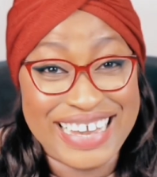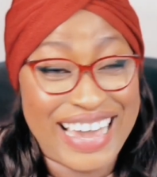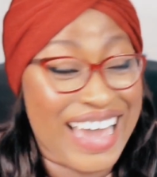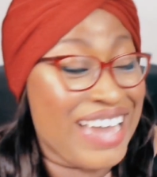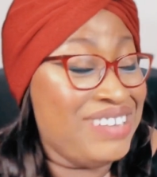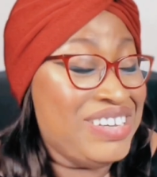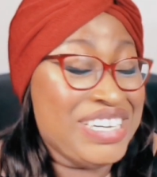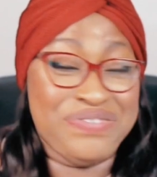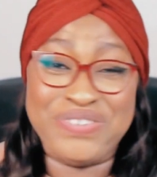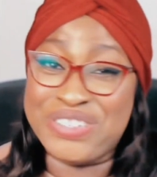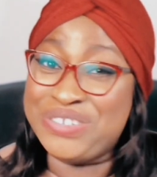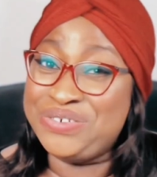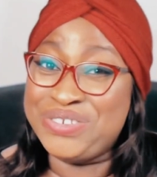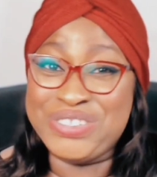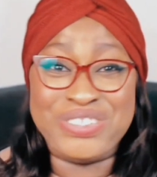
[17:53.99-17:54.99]
I'm here for
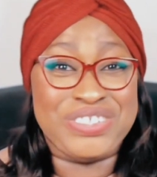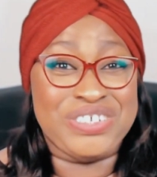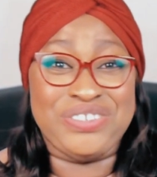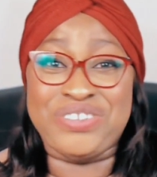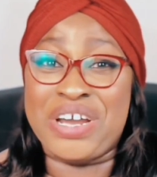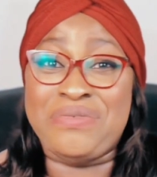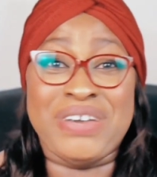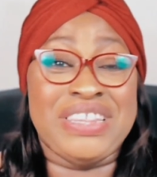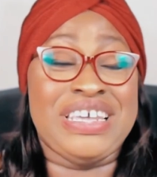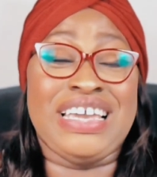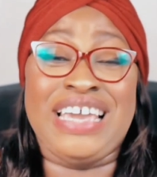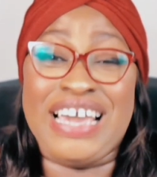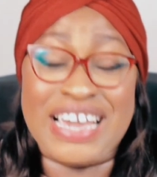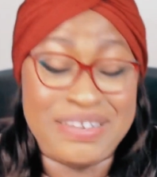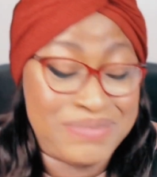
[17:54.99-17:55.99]
the rules, the drama, the
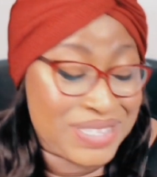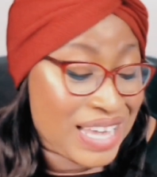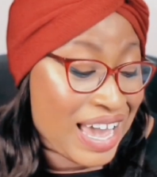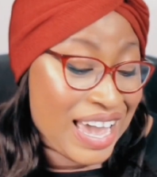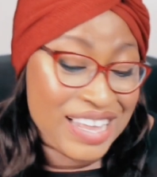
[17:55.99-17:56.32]
games.